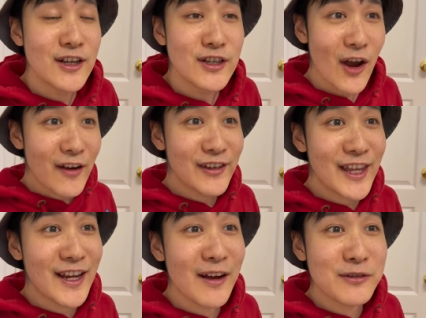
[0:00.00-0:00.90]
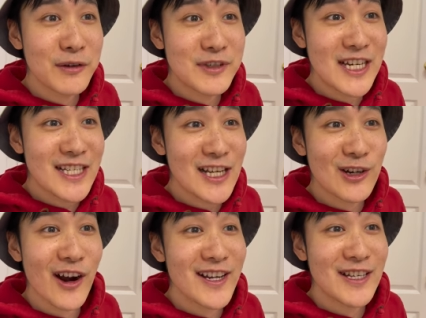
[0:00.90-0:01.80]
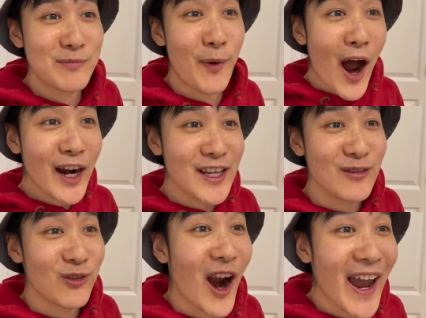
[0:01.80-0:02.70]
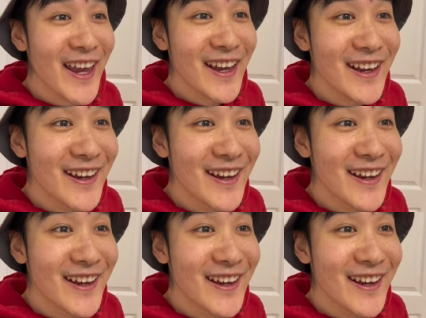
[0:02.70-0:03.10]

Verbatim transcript: So everything comes from Jesus Christ's body, right?